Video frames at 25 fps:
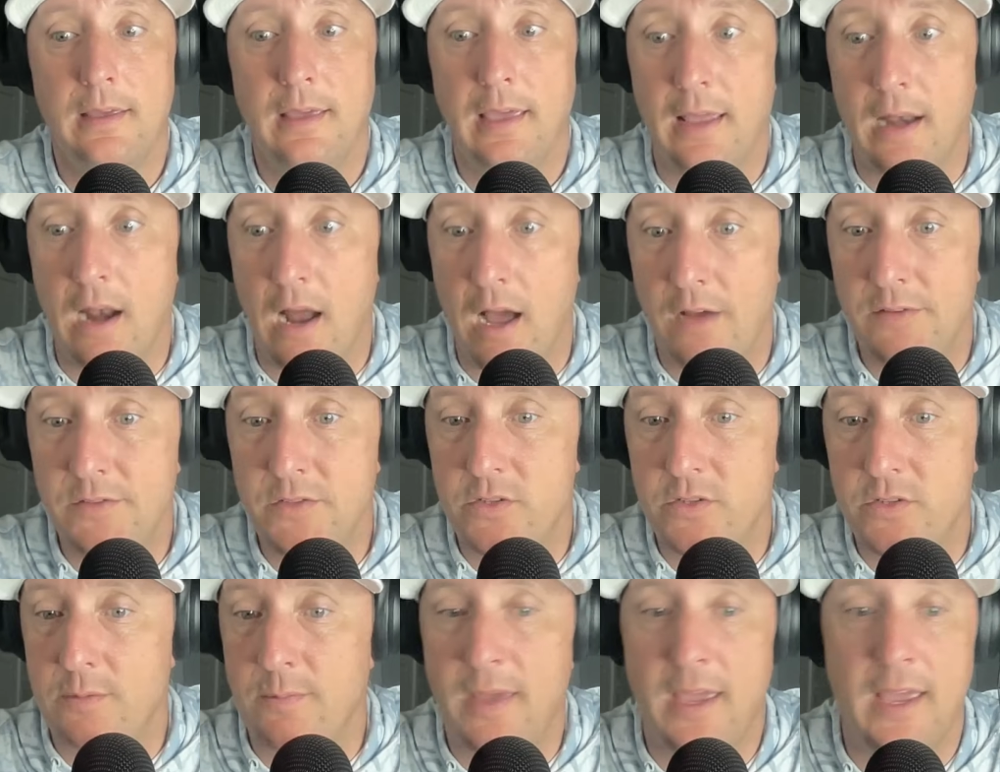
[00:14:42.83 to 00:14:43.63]
And
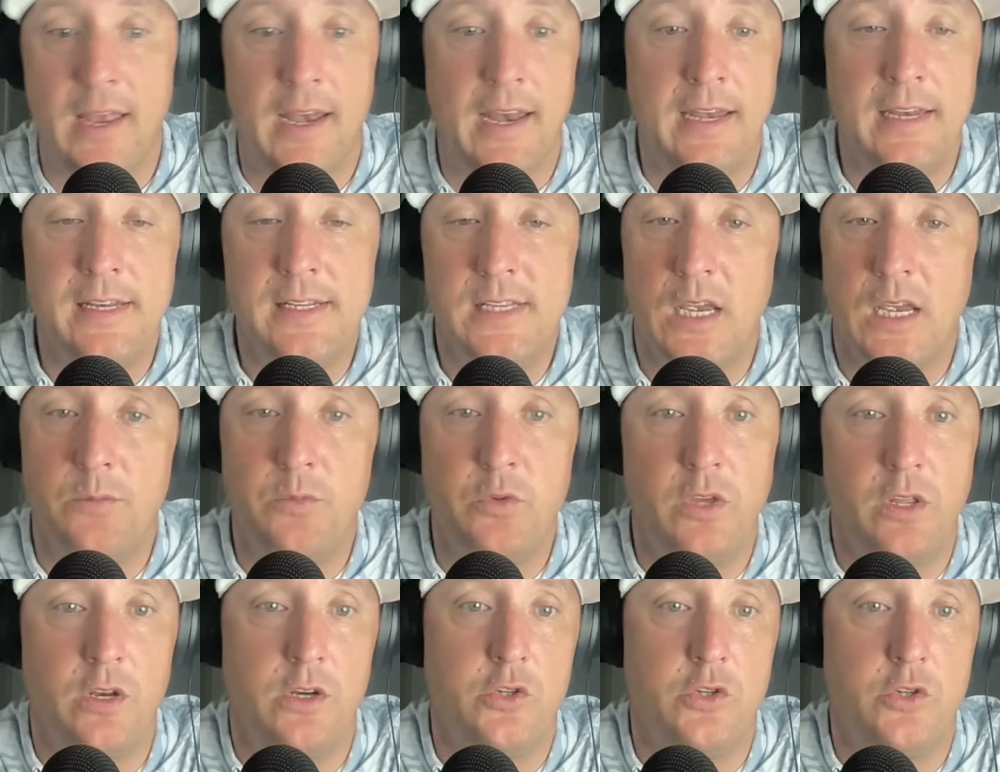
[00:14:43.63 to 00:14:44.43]
obviously, man, anytime
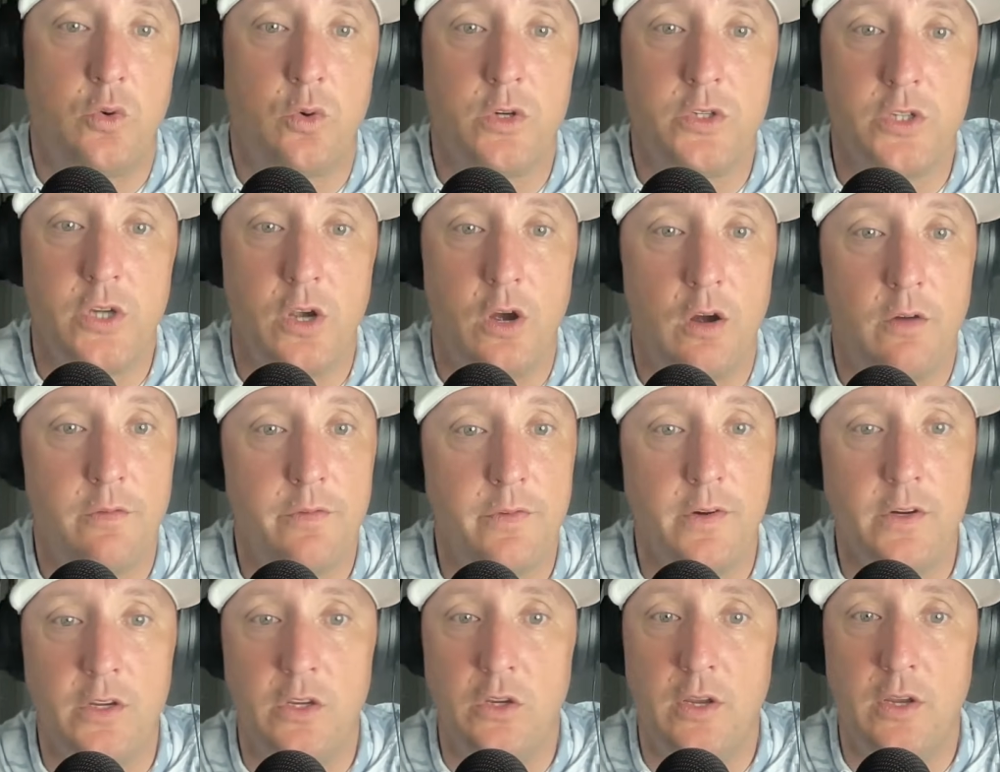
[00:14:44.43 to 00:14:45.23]
you get a Georgia
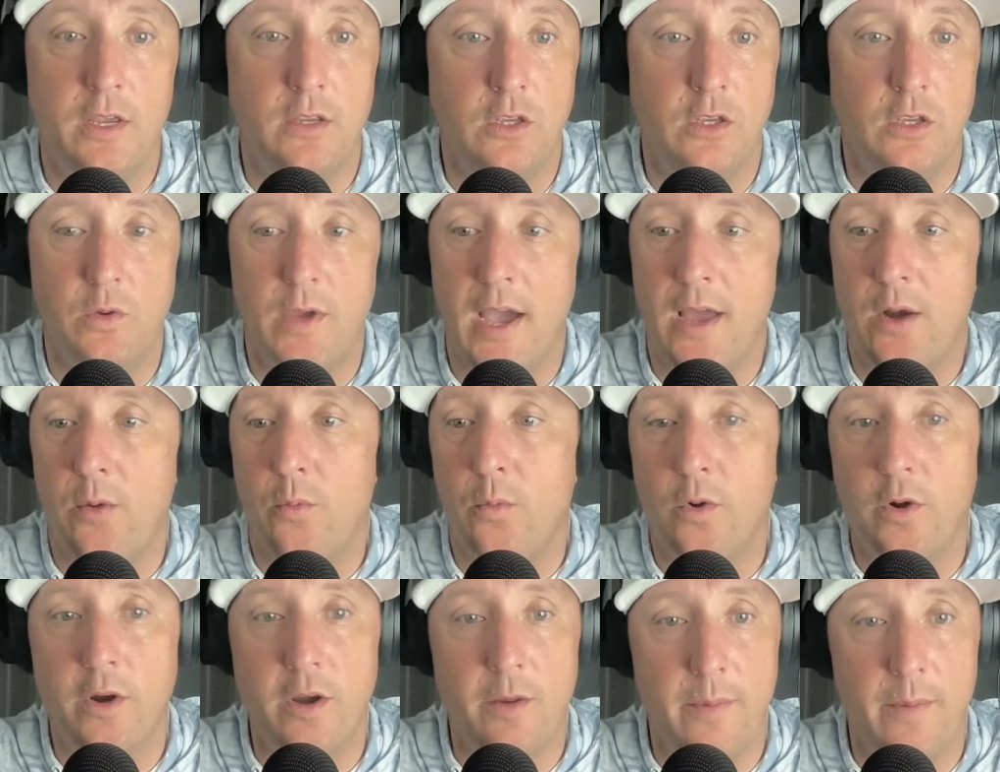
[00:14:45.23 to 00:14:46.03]
offer, you got to
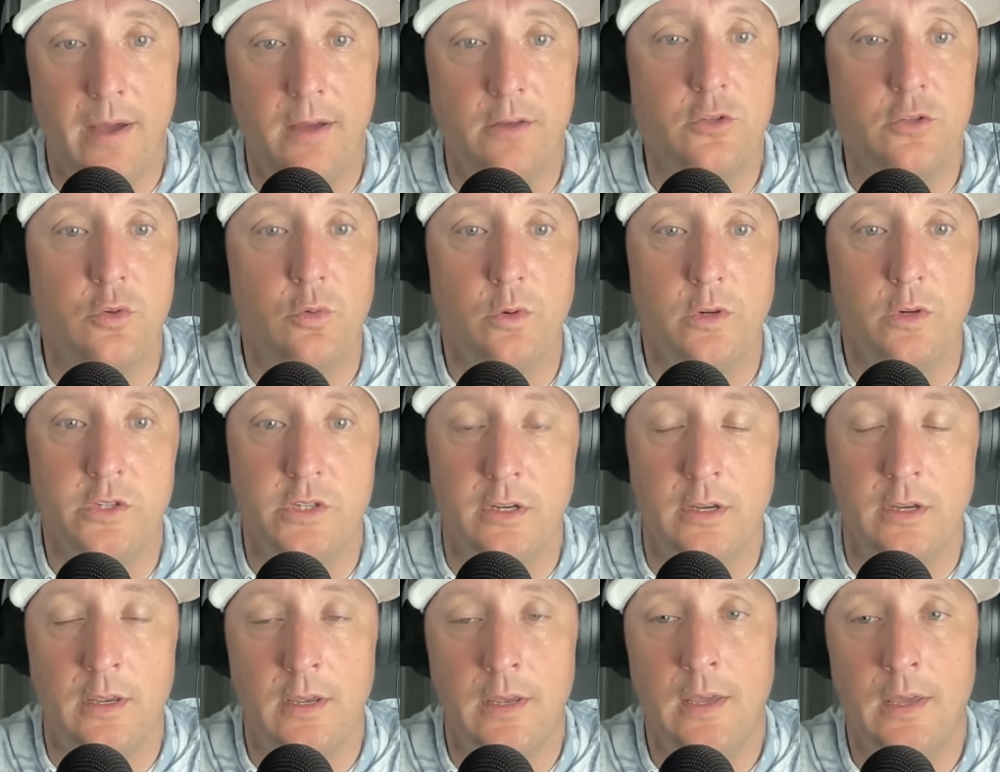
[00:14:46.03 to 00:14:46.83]
worry about
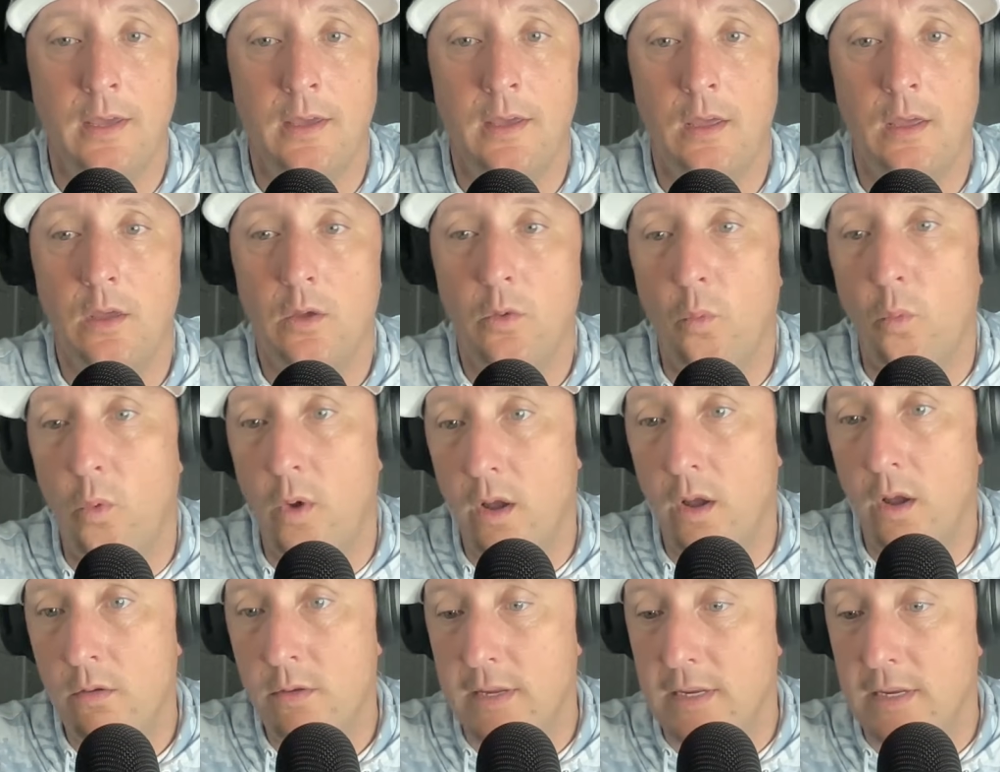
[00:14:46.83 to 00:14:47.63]
Georgia.
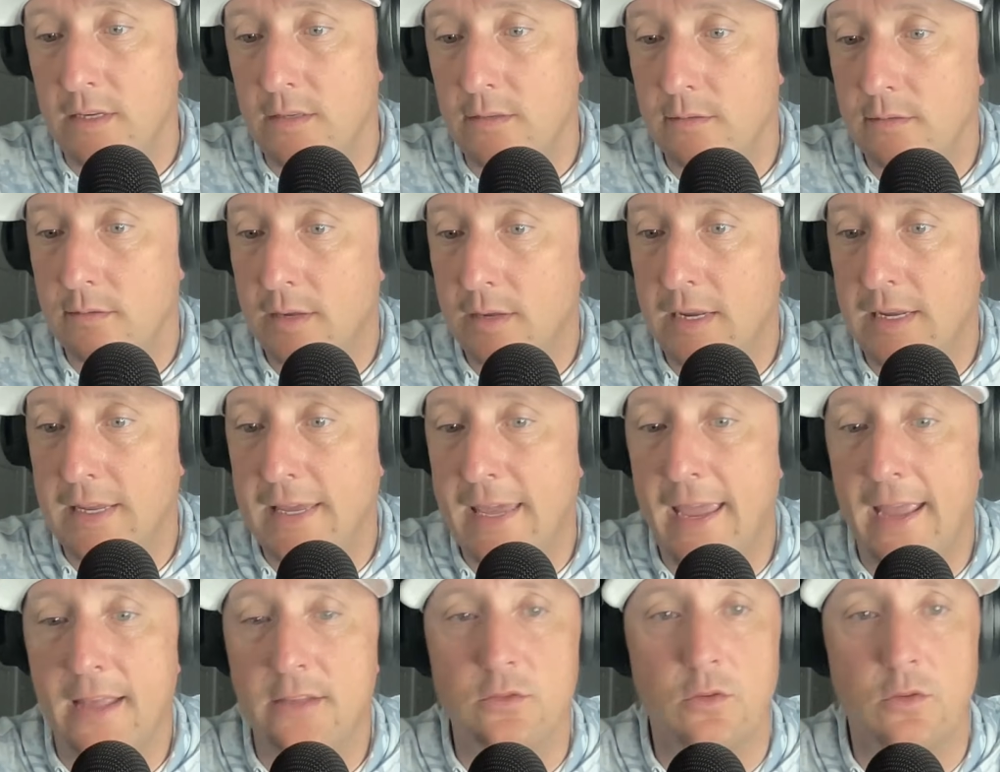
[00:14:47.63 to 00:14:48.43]
Well, he
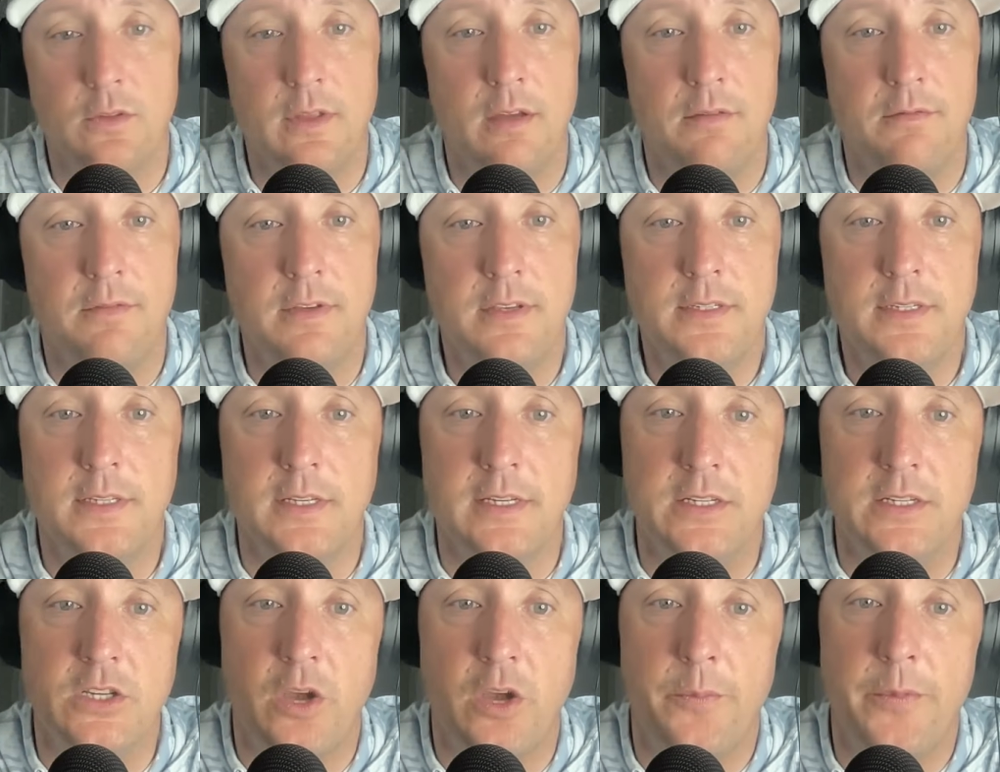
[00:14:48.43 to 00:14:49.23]
canceled that visit,
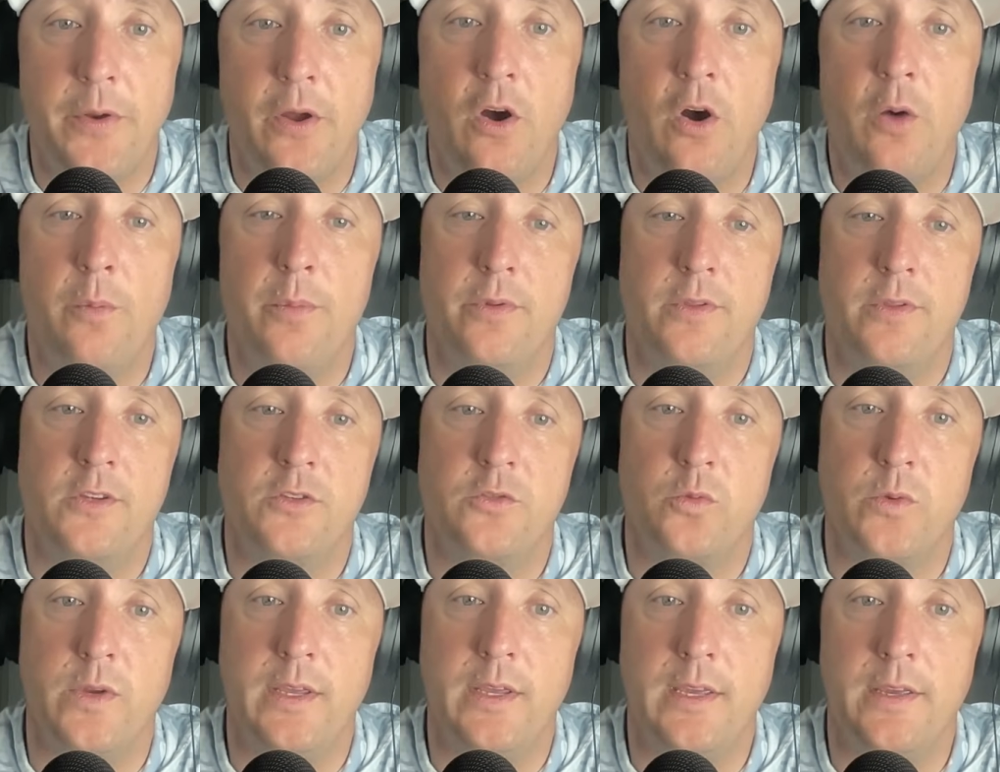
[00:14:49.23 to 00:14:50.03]
and he's coming to Auburn
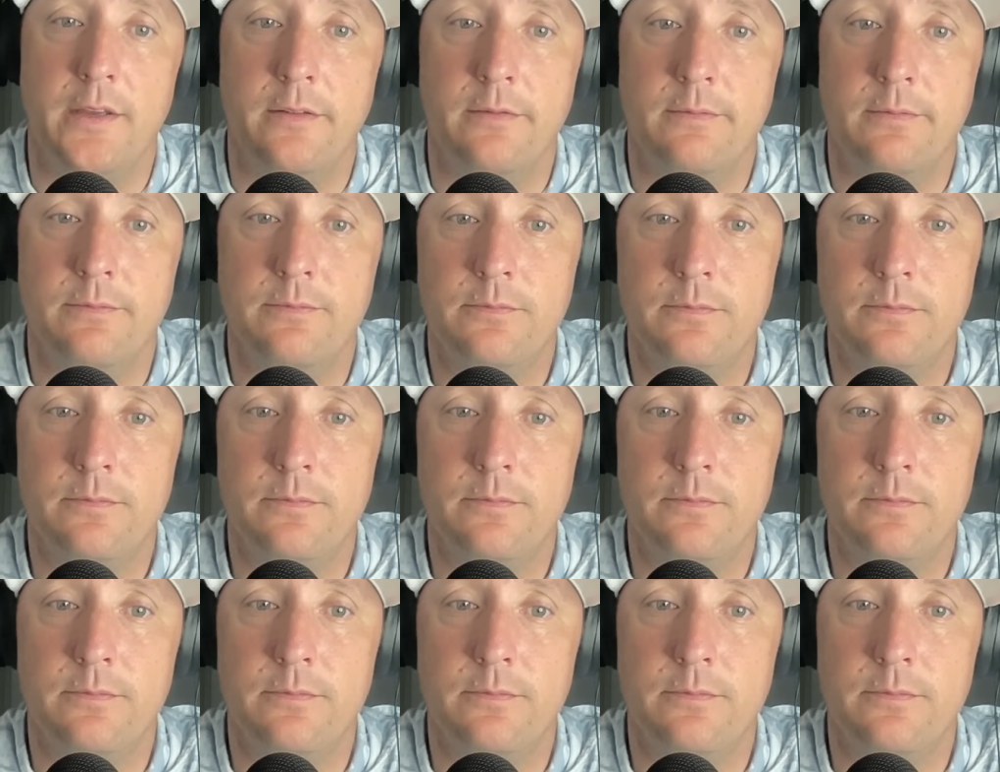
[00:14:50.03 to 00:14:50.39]
this weekend.